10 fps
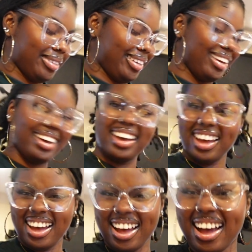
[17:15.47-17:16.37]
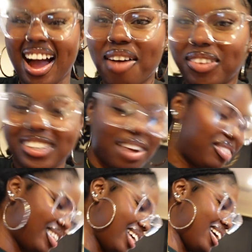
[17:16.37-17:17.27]
Yeah, I'm
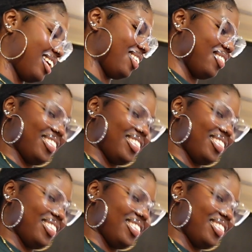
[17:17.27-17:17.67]
gonna tag you.